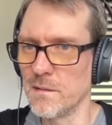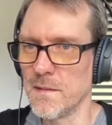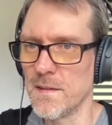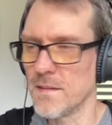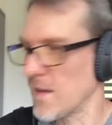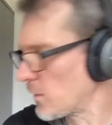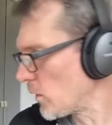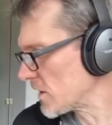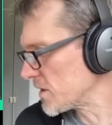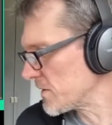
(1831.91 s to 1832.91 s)
This is like
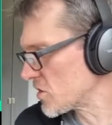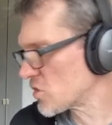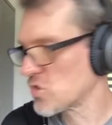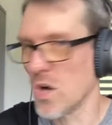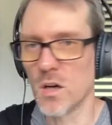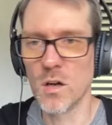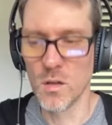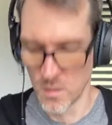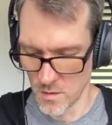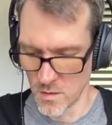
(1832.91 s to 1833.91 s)
watching me
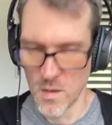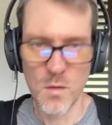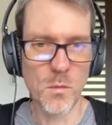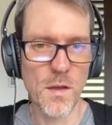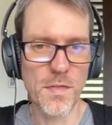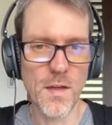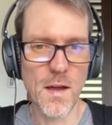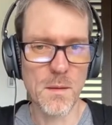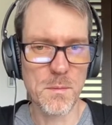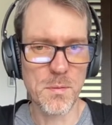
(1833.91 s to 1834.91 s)
struggle with.
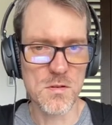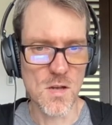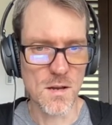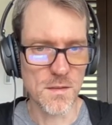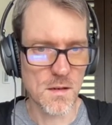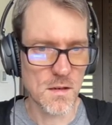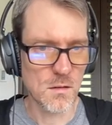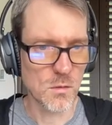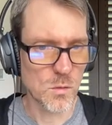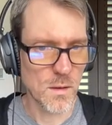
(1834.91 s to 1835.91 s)
Let me put Jonathan in here
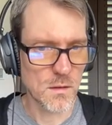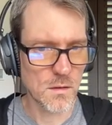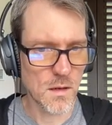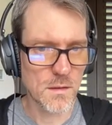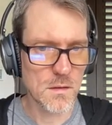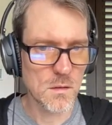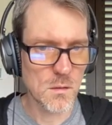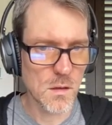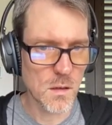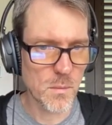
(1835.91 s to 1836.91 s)
real quick. Jonathan, you
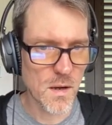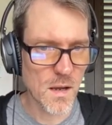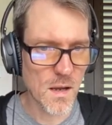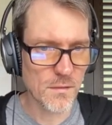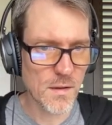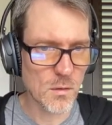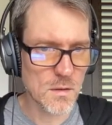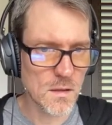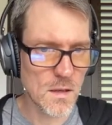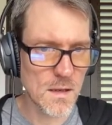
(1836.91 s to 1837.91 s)
are about a half hour
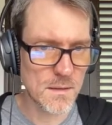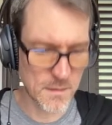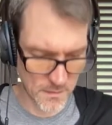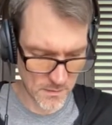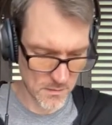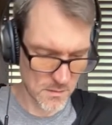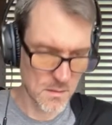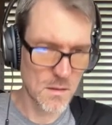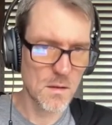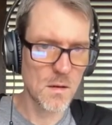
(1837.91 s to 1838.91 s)
late.
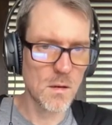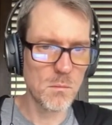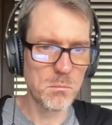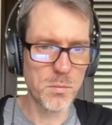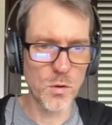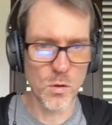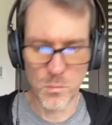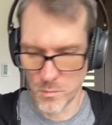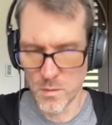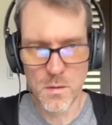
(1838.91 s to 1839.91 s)

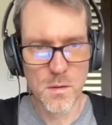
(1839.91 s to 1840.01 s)
Boom.